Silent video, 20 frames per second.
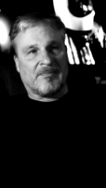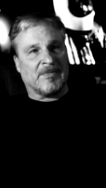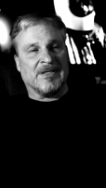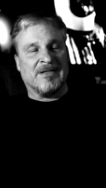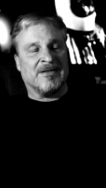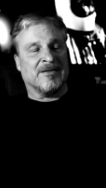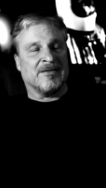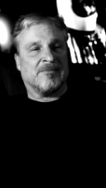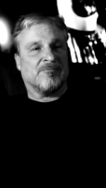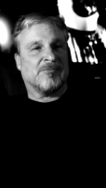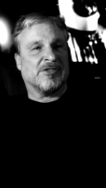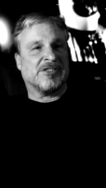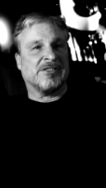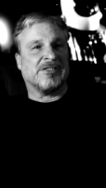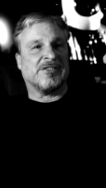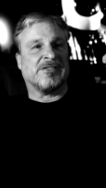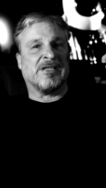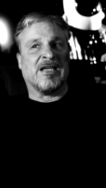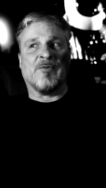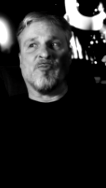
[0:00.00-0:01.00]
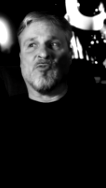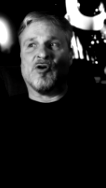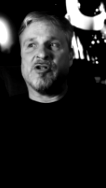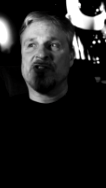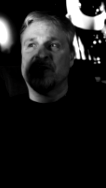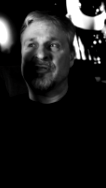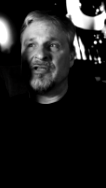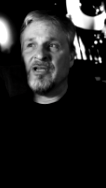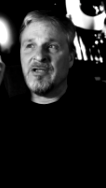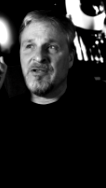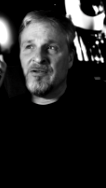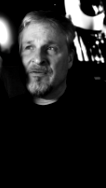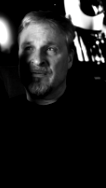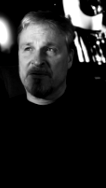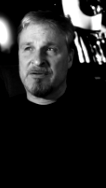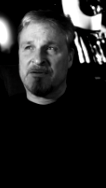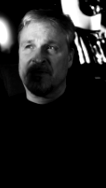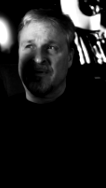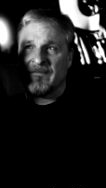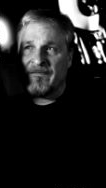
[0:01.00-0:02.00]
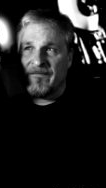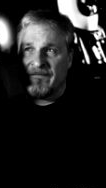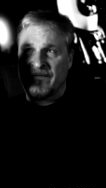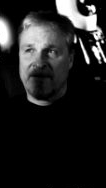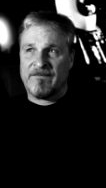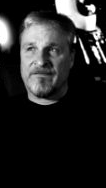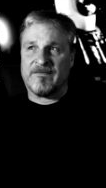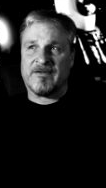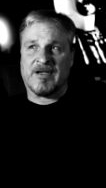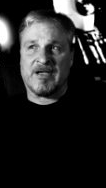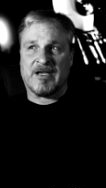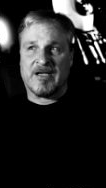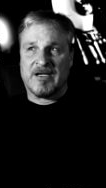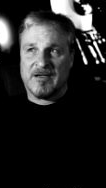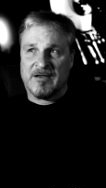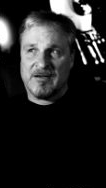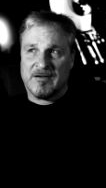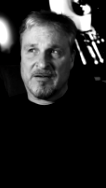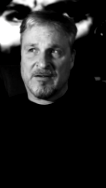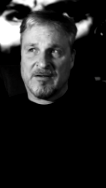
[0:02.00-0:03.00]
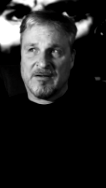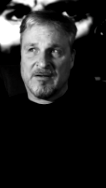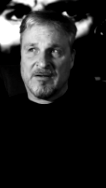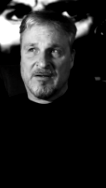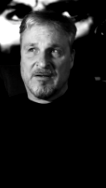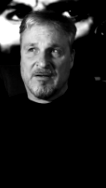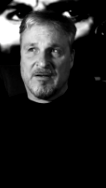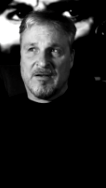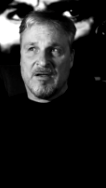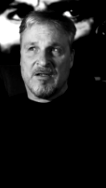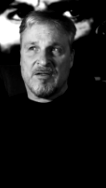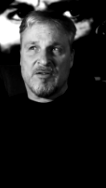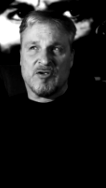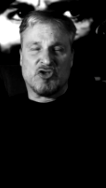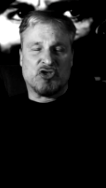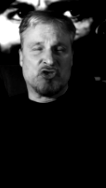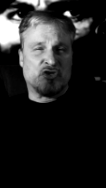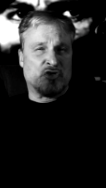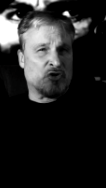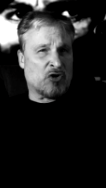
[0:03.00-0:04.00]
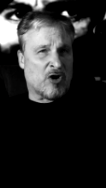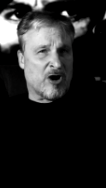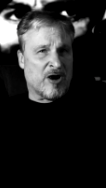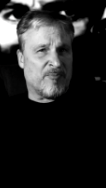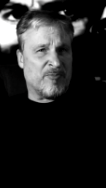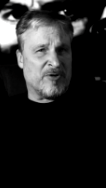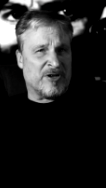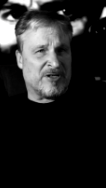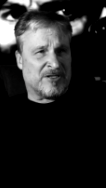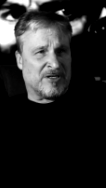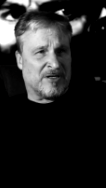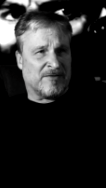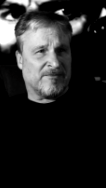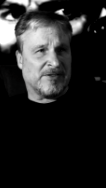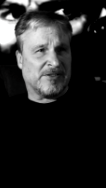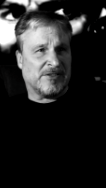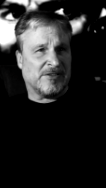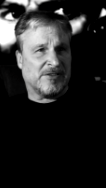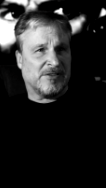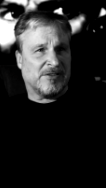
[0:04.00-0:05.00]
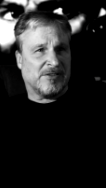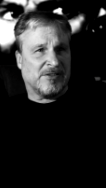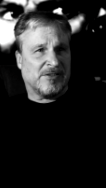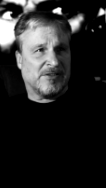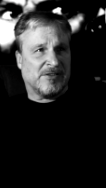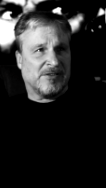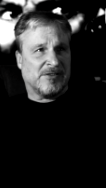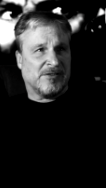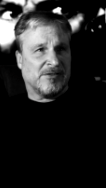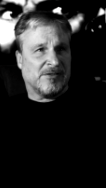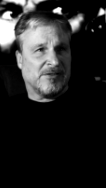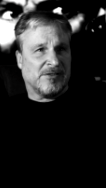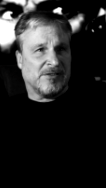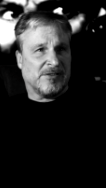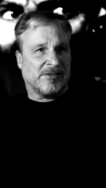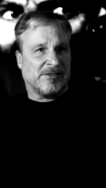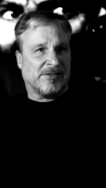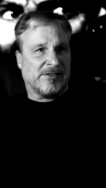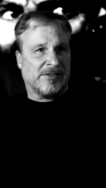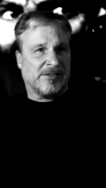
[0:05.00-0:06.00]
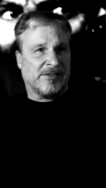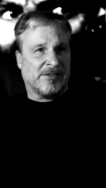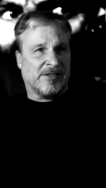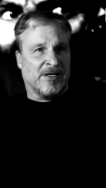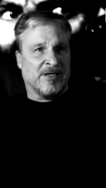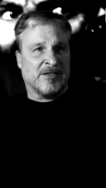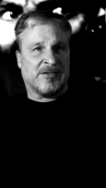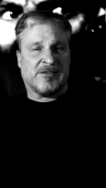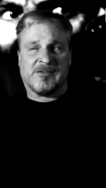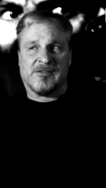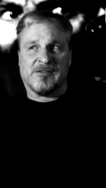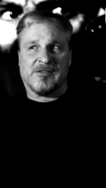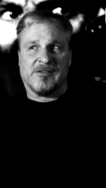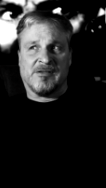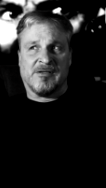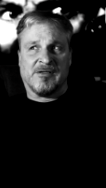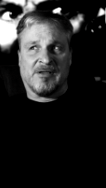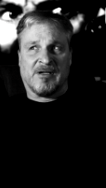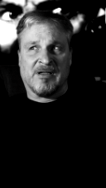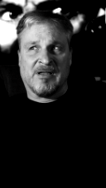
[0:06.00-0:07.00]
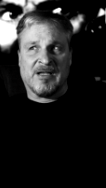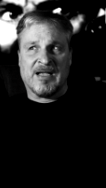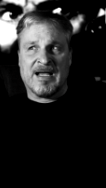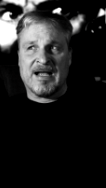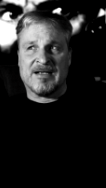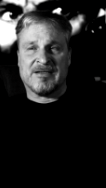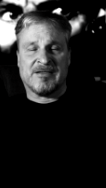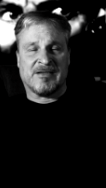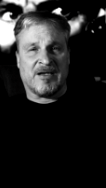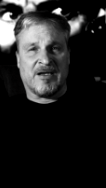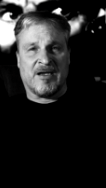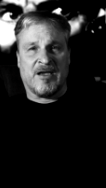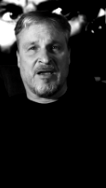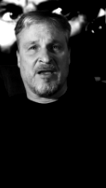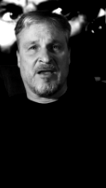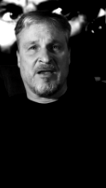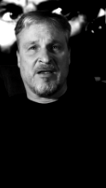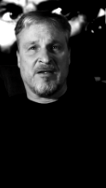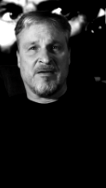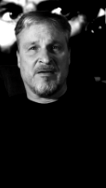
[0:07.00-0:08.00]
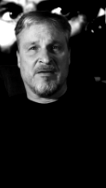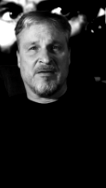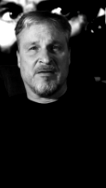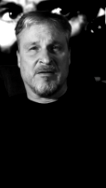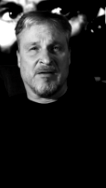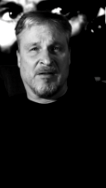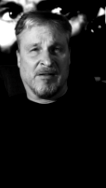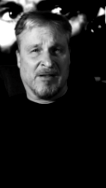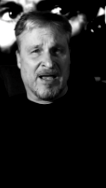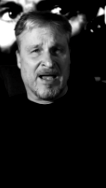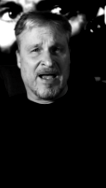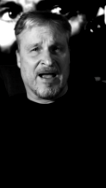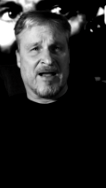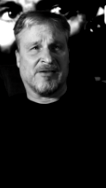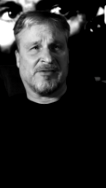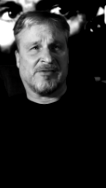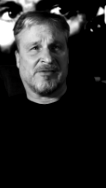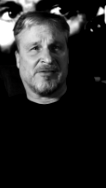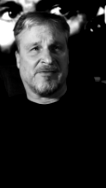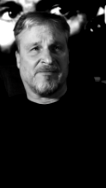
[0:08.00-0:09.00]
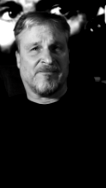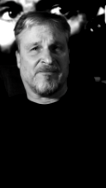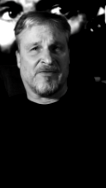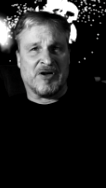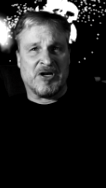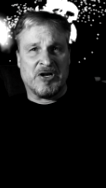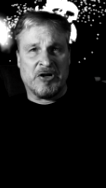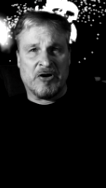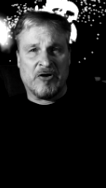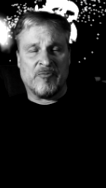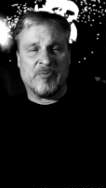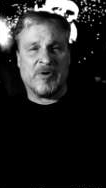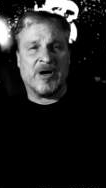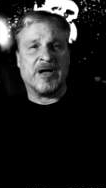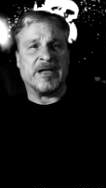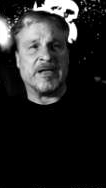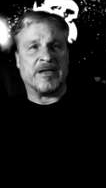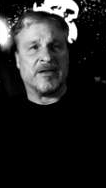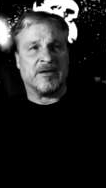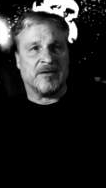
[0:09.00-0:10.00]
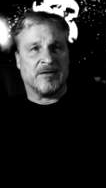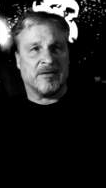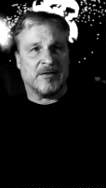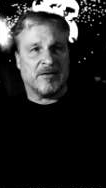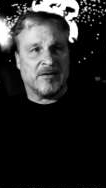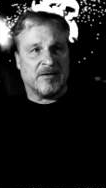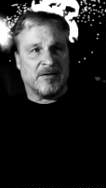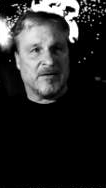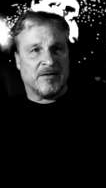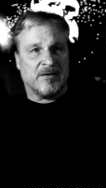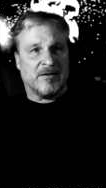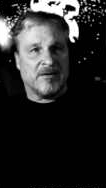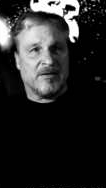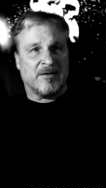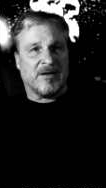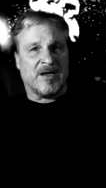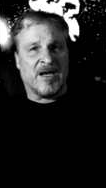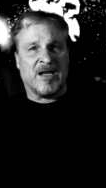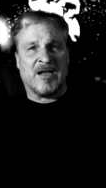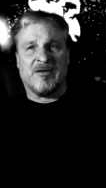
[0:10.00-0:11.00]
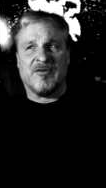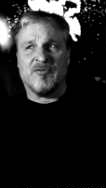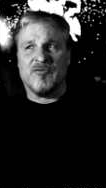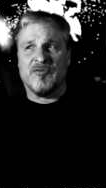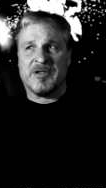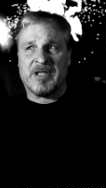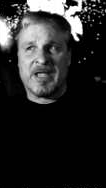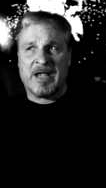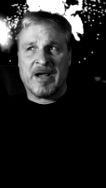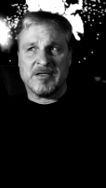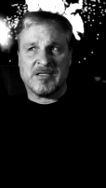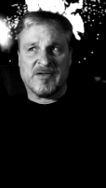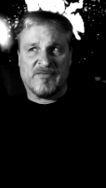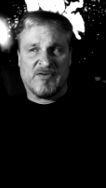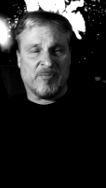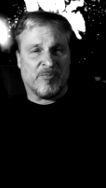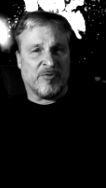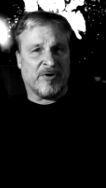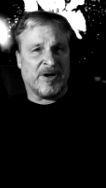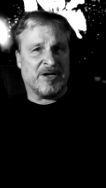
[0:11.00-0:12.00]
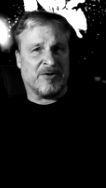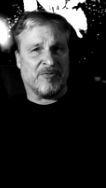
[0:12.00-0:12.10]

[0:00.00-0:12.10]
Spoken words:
Yeah, it wasn't the same. Once you get used to the 50, the sharpness of it, it's class A glass for no money. And who cares if you break